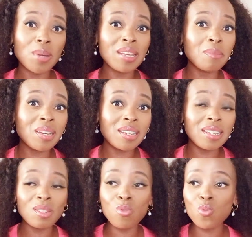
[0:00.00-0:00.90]

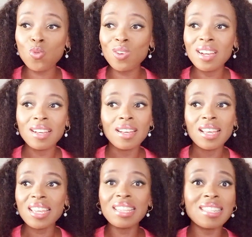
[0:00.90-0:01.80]
Anybody who
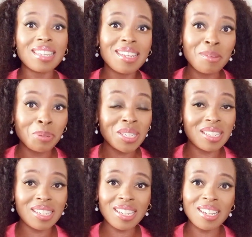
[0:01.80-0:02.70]
is in a
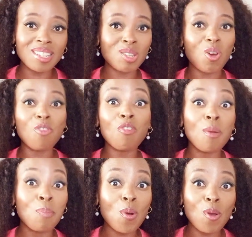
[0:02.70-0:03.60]
position to offer
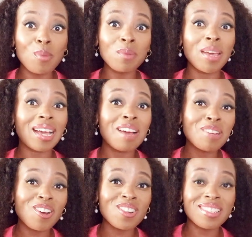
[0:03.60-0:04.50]
employment might come
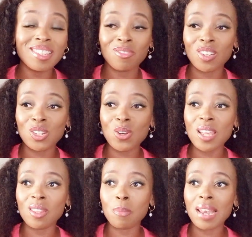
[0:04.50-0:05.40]
across this video
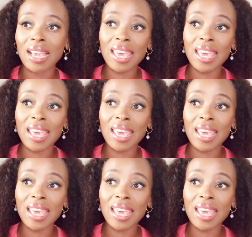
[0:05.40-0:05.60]
and they'll be like,